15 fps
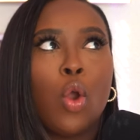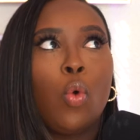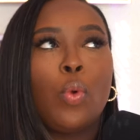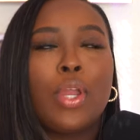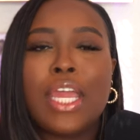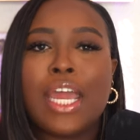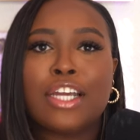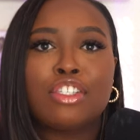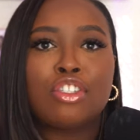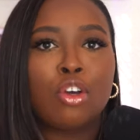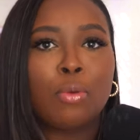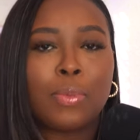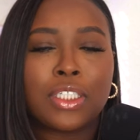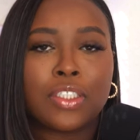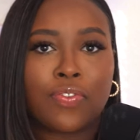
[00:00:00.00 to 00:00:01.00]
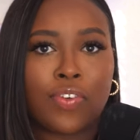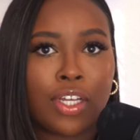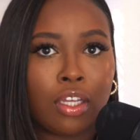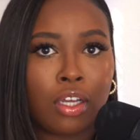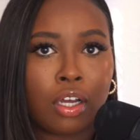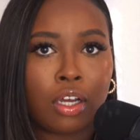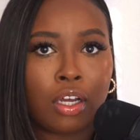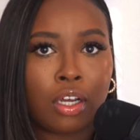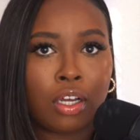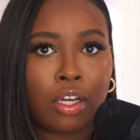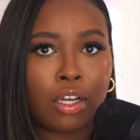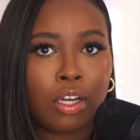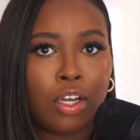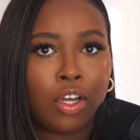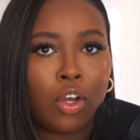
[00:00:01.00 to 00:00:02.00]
We had so much fun, y'all.